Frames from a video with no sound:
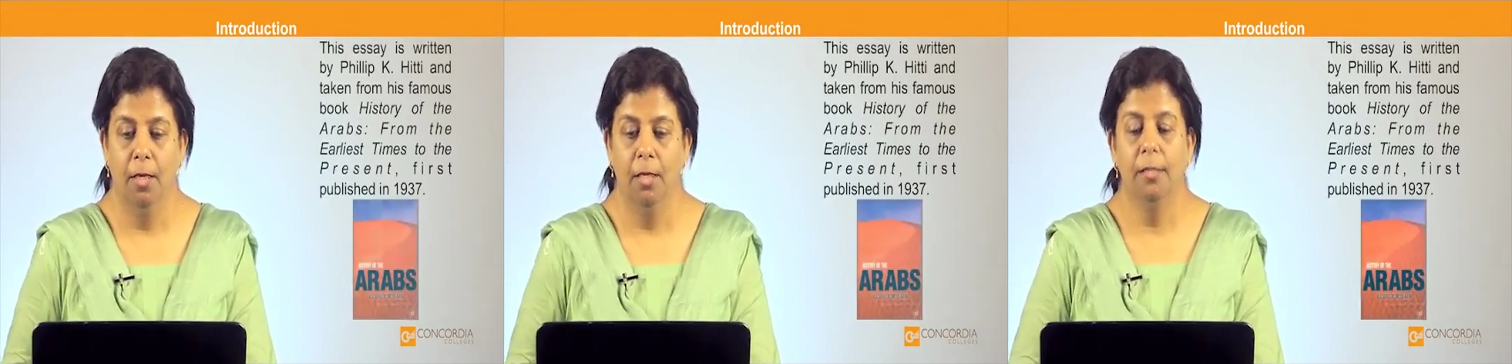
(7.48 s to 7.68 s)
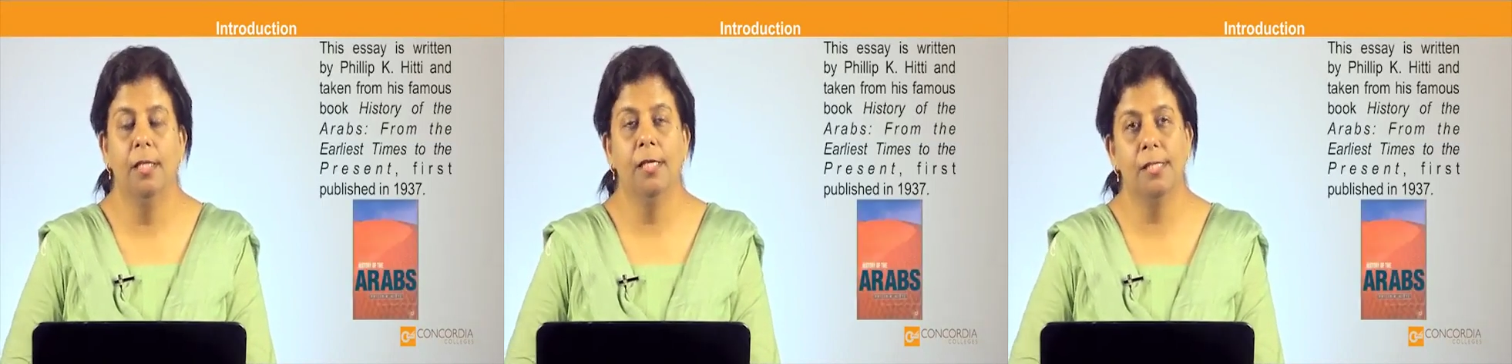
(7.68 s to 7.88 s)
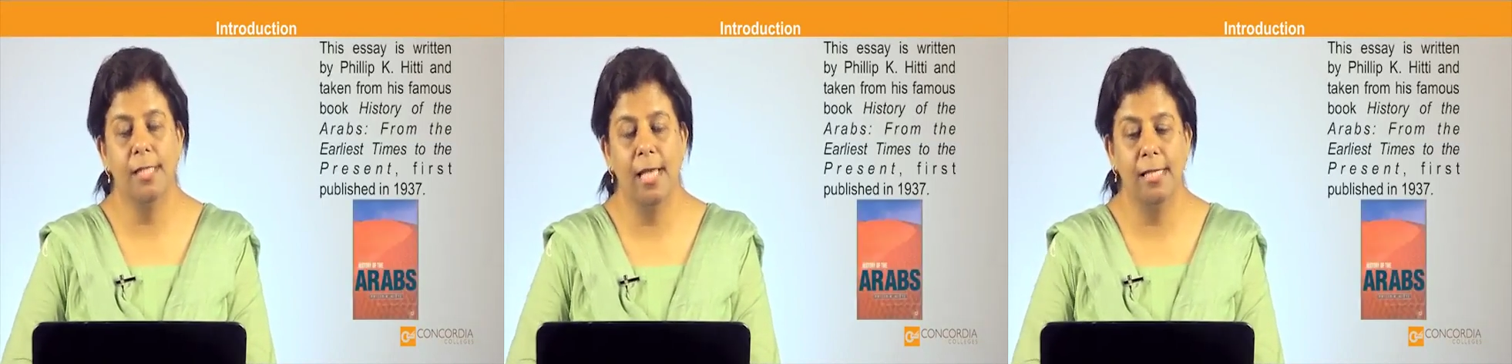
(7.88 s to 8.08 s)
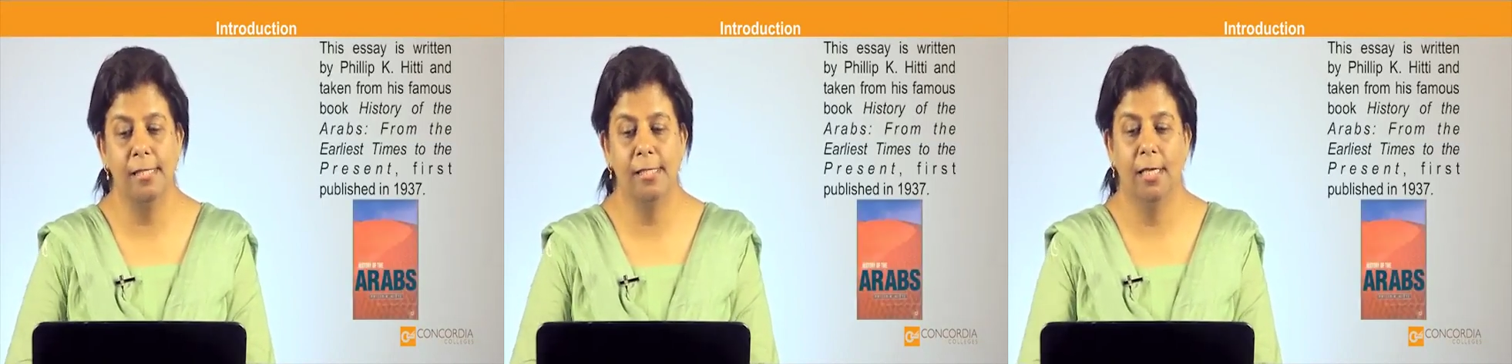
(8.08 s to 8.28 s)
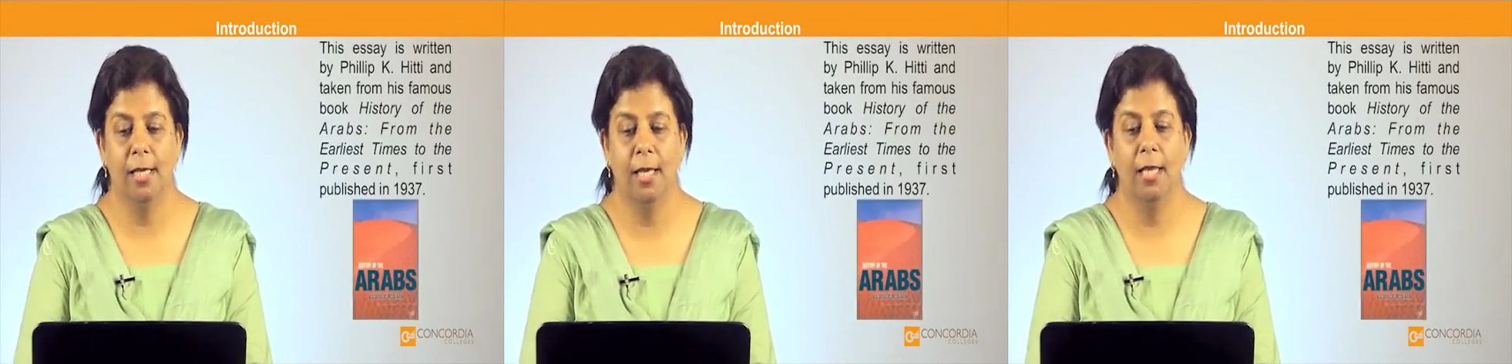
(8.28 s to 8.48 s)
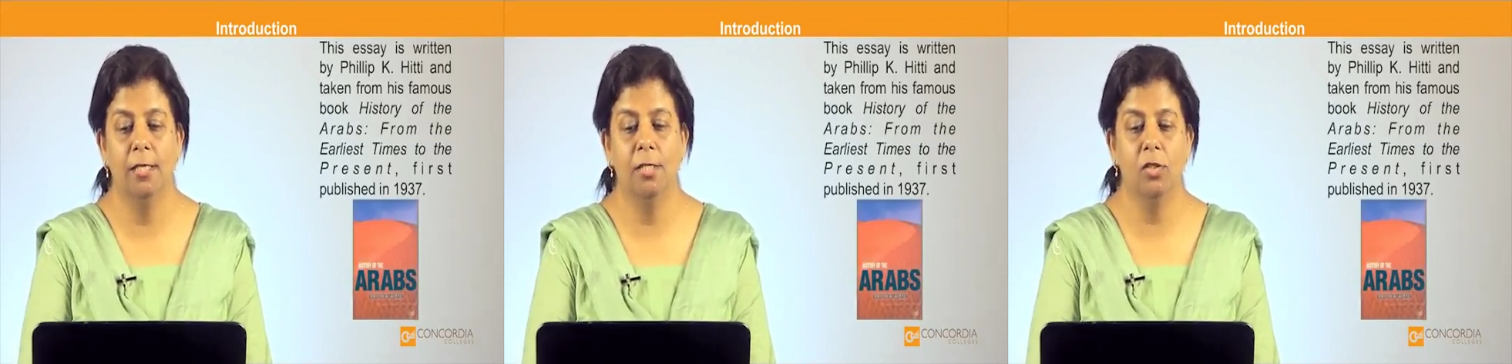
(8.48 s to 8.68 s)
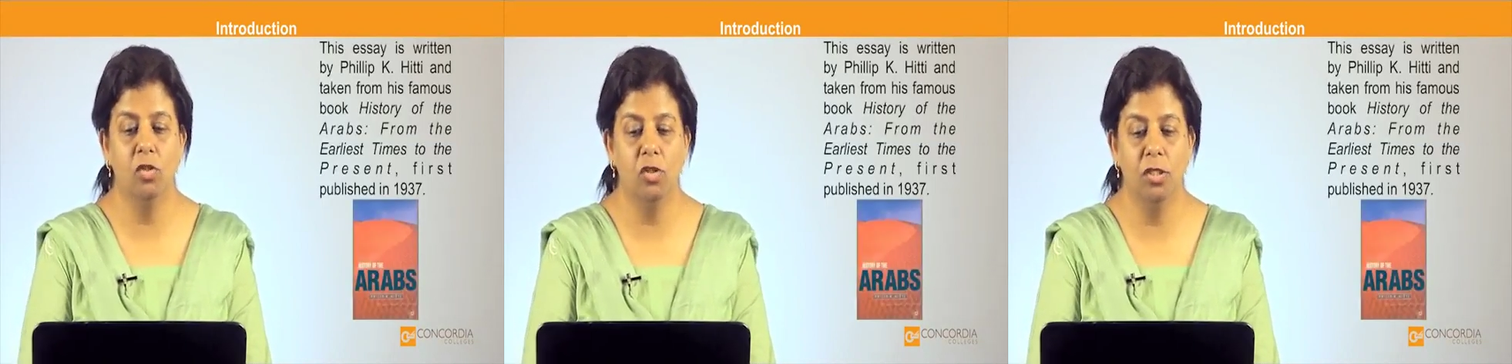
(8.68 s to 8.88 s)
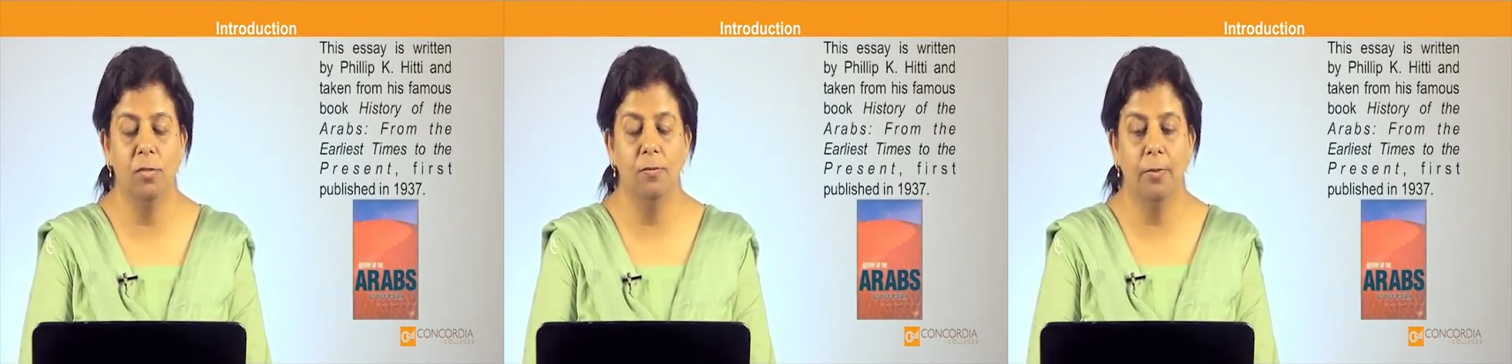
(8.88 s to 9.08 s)
This essay, it is
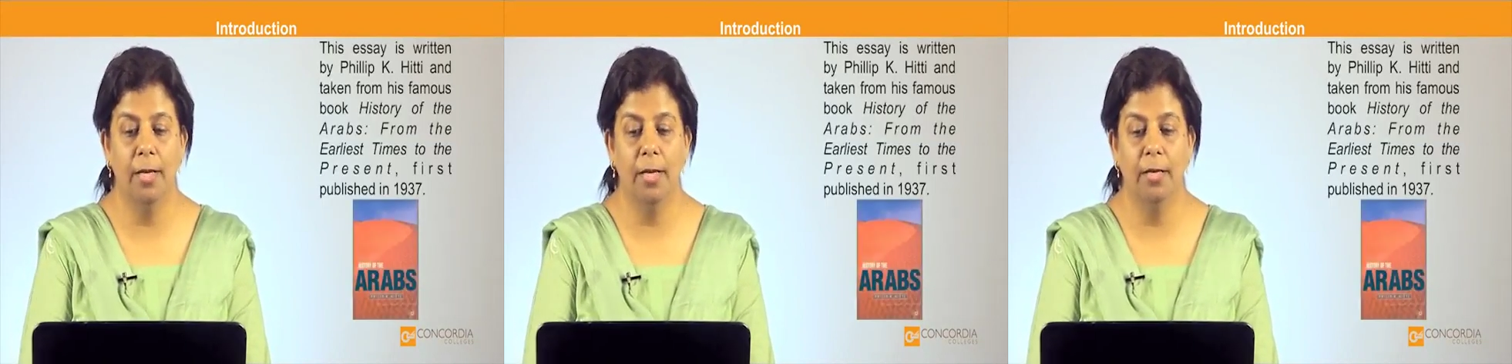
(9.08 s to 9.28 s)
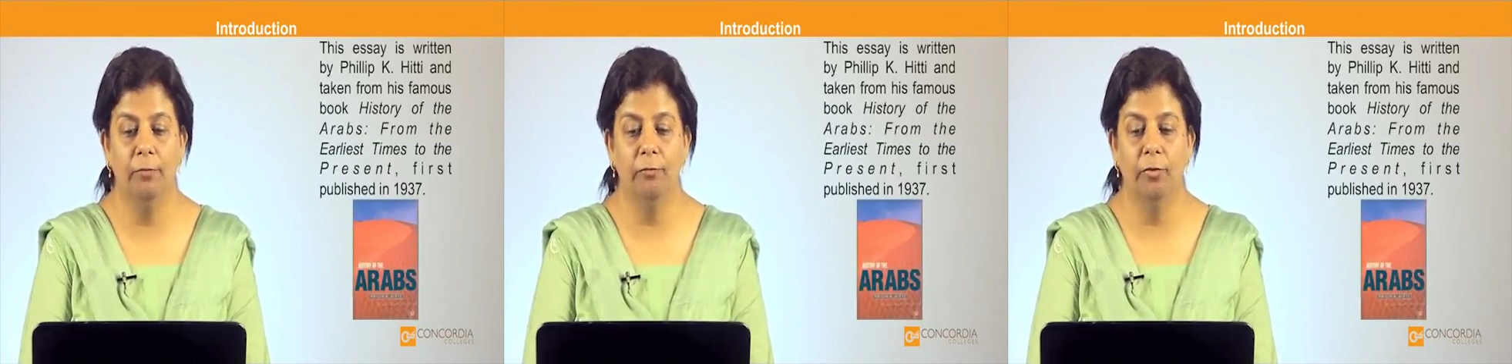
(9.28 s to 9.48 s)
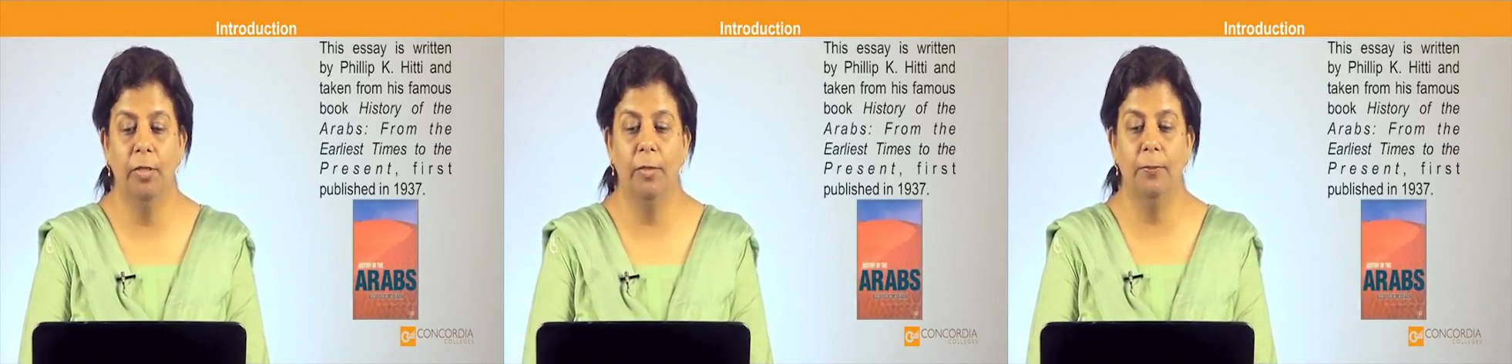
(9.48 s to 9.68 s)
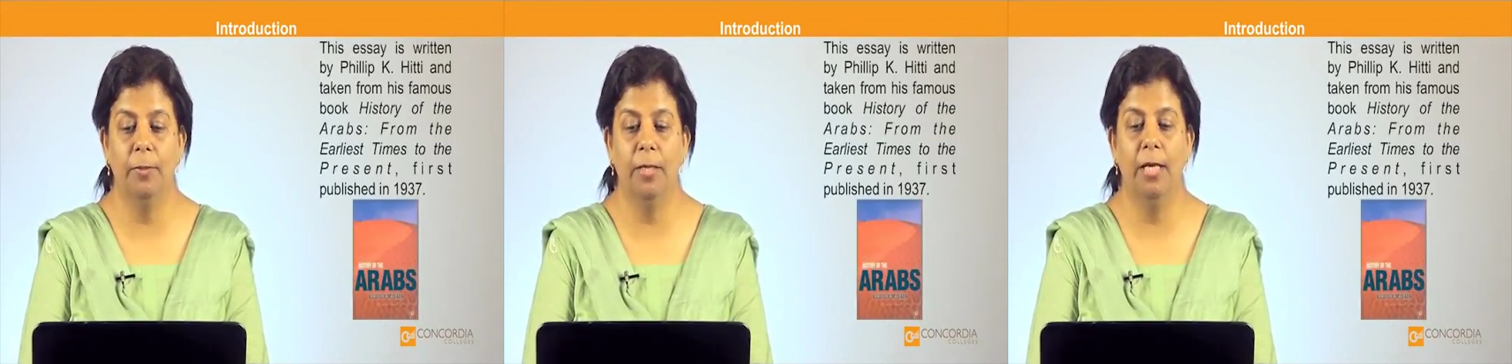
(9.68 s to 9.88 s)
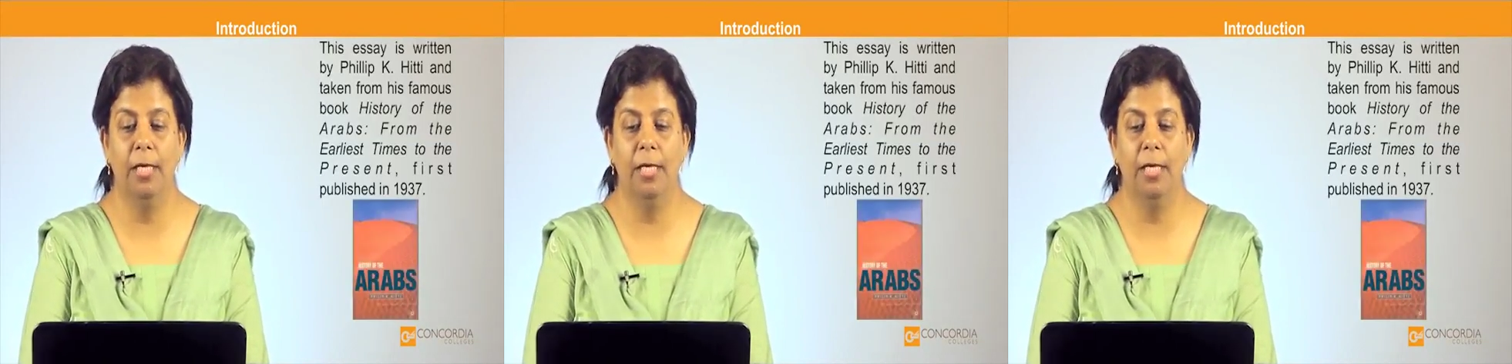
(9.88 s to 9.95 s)
written by Philip K.